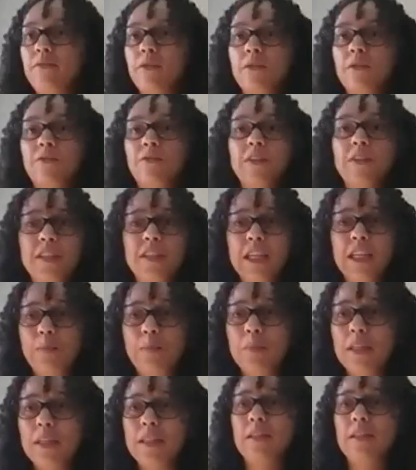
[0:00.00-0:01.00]
15
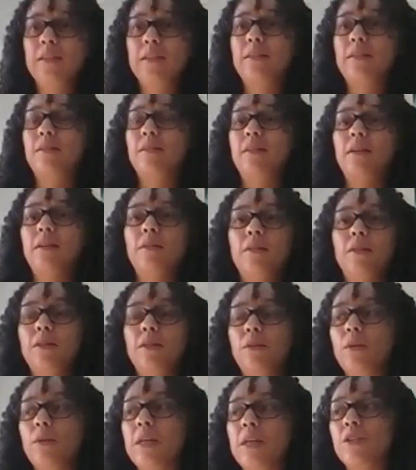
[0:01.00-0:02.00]
minutes,
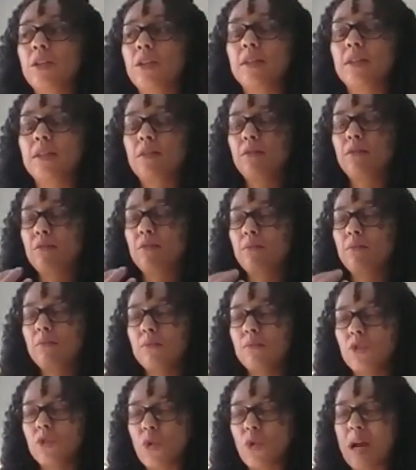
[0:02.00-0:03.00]
and just
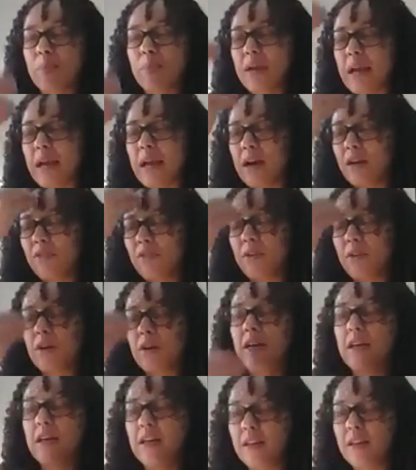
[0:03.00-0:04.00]
dropping out of your
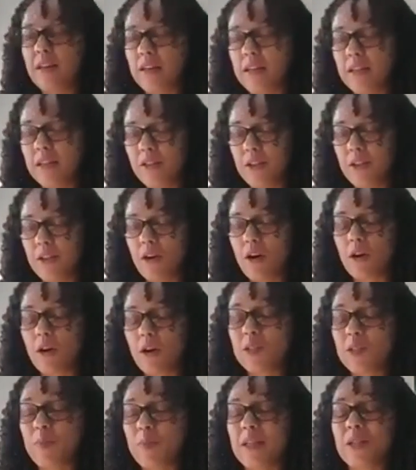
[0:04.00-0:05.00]
head and into your
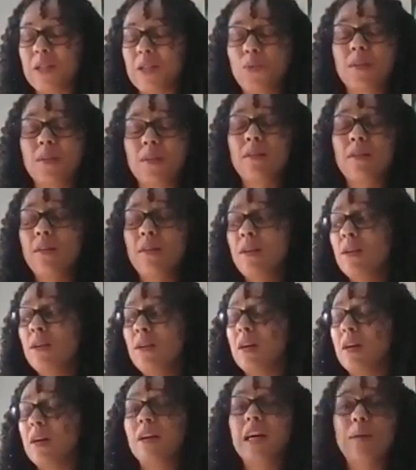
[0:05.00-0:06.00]
heart space with a
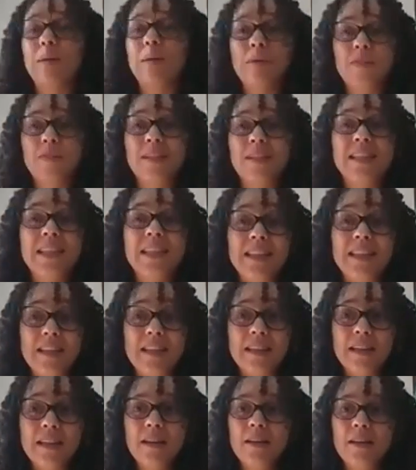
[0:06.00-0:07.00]
cup of
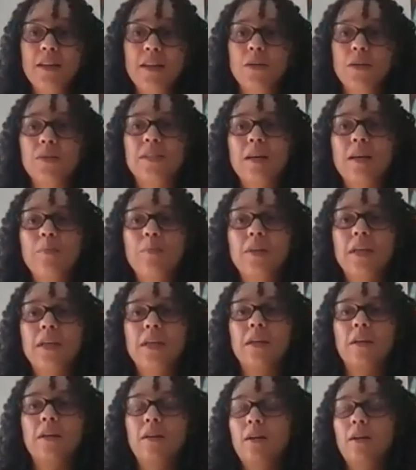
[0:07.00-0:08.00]
tea,
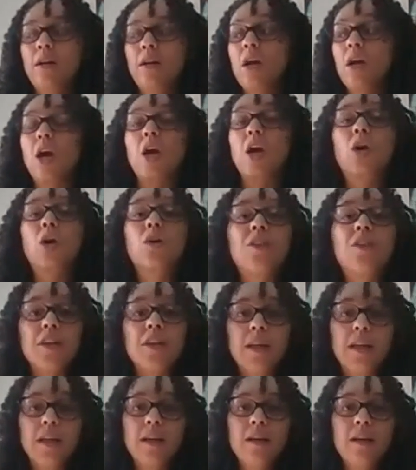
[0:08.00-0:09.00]
something
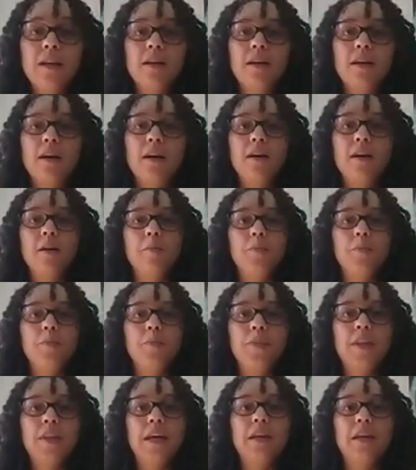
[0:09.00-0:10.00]
earthy
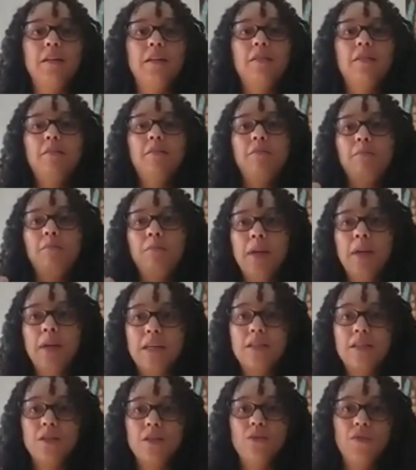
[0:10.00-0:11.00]
that
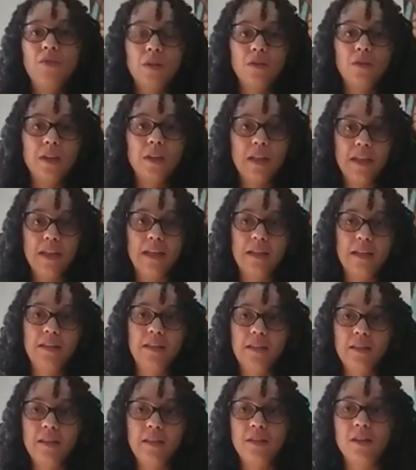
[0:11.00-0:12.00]
makes you feel
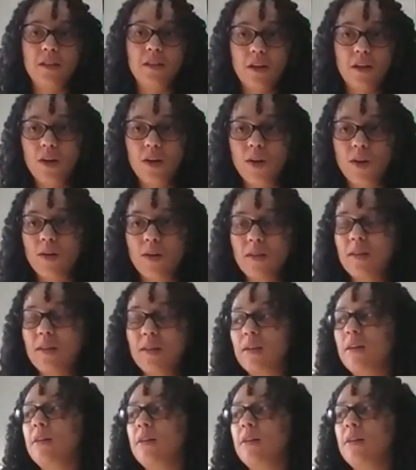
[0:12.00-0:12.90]
connected to the earth.